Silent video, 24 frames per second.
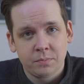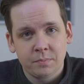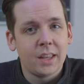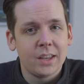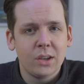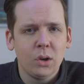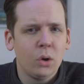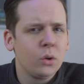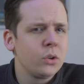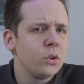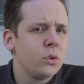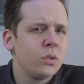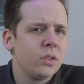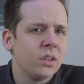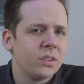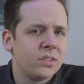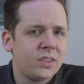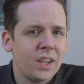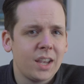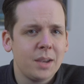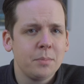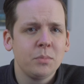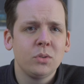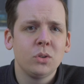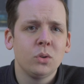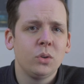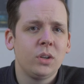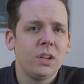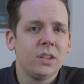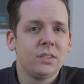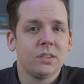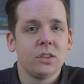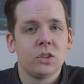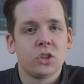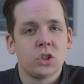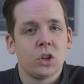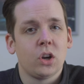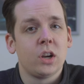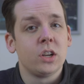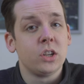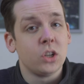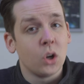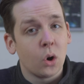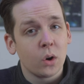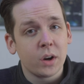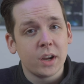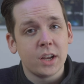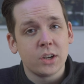They owe you the same duties ensuring
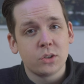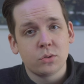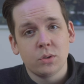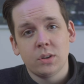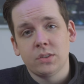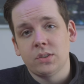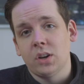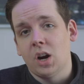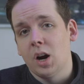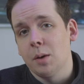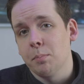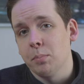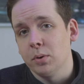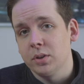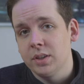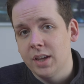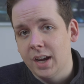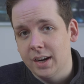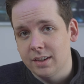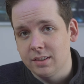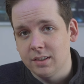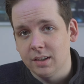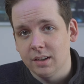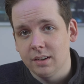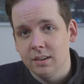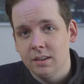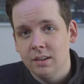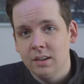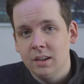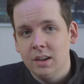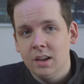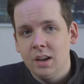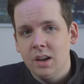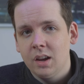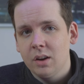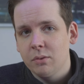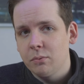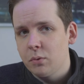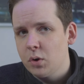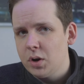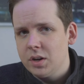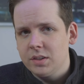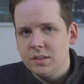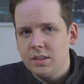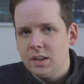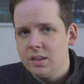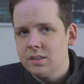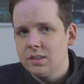your interests are protected. For
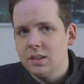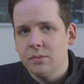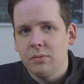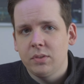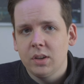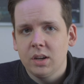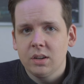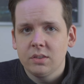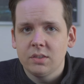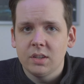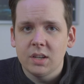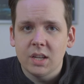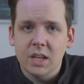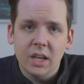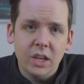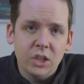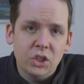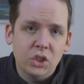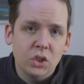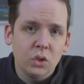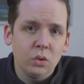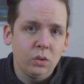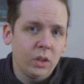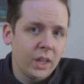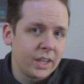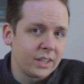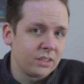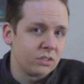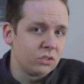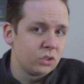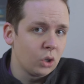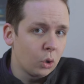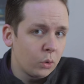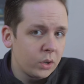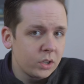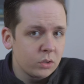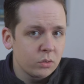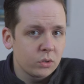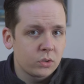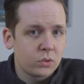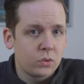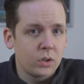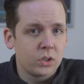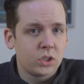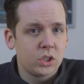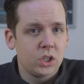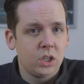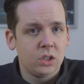instance, if there's an issue like zoning
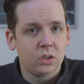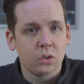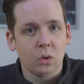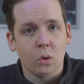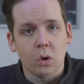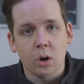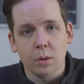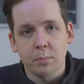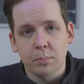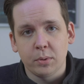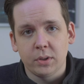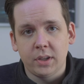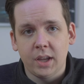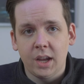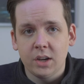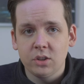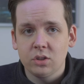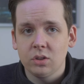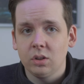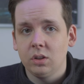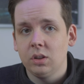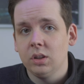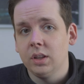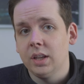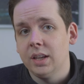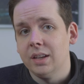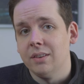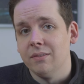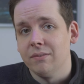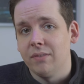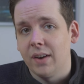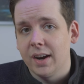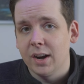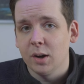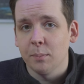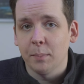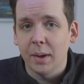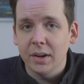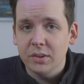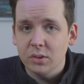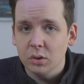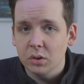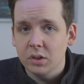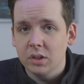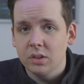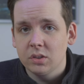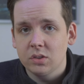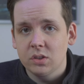restrictions or a potential
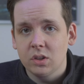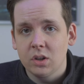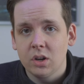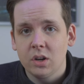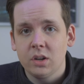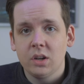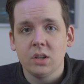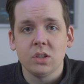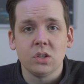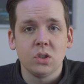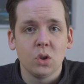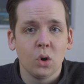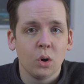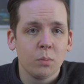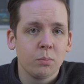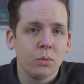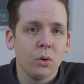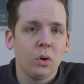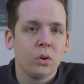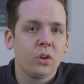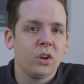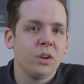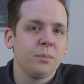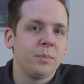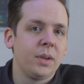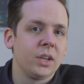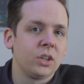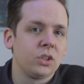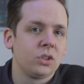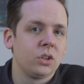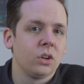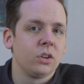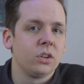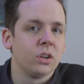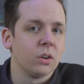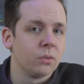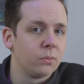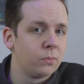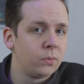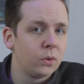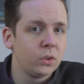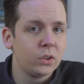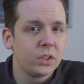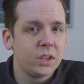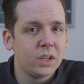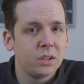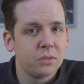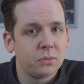environmental concern, your broker makes sure you're
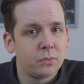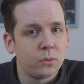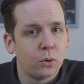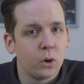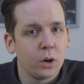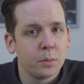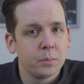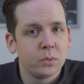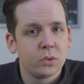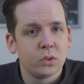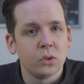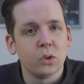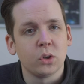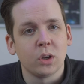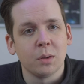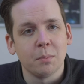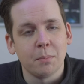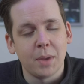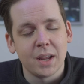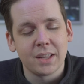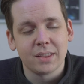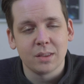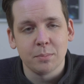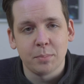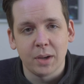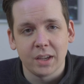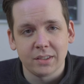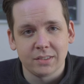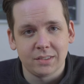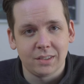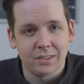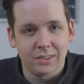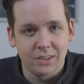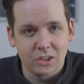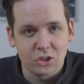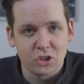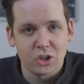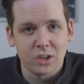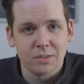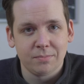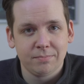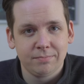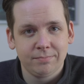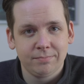fully informed so you can make the best decision.